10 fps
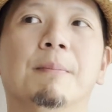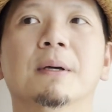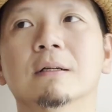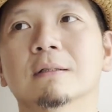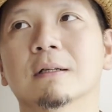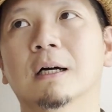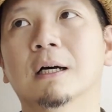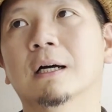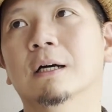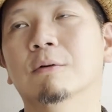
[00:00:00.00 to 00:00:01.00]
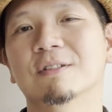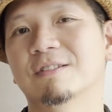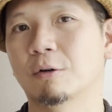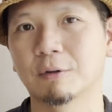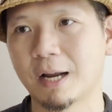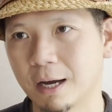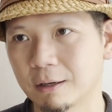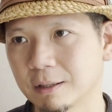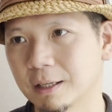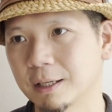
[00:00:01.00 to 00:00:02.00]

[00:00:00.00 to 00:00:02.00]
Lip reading: because it was sold out.